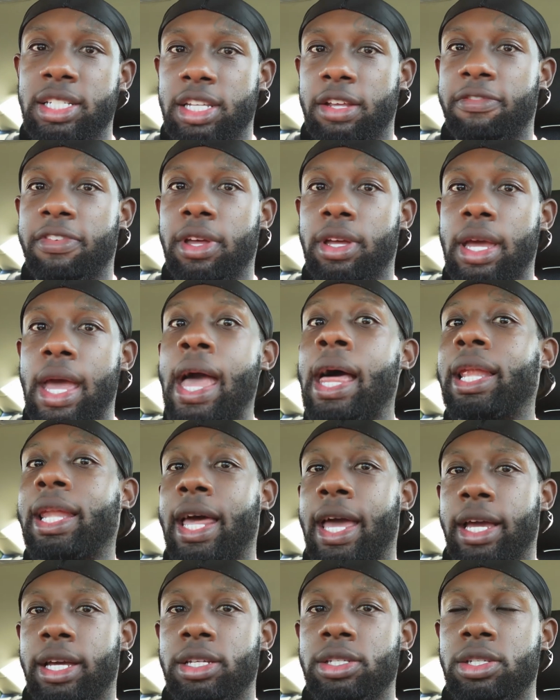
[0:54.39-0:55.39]
Civic
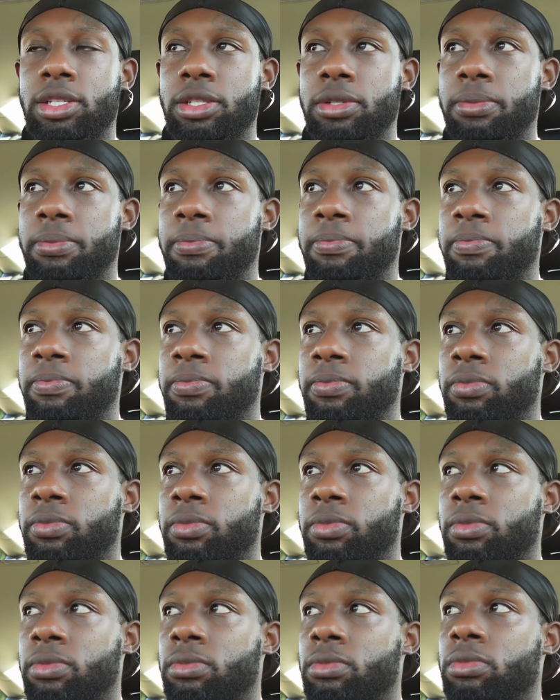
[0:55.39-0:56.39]
LX.
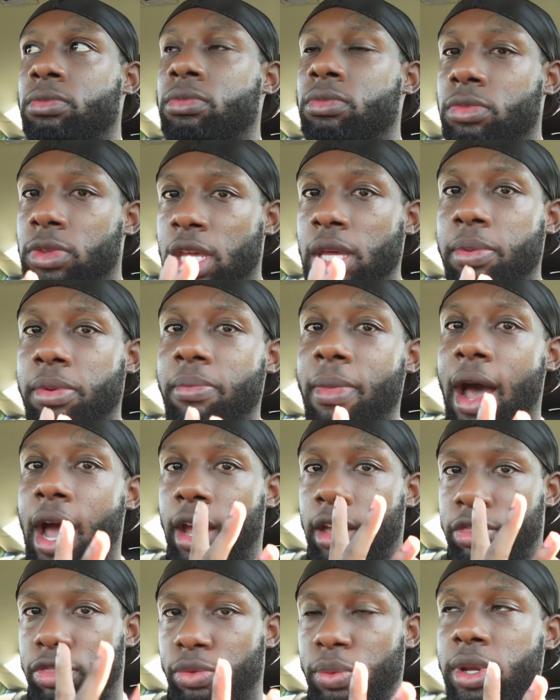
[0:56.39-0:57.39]
Keep in
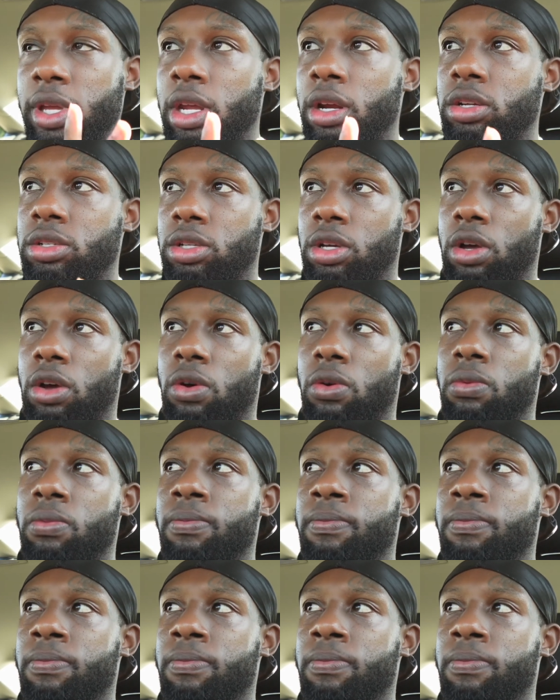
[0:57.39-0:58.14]
mind, 3 years ago.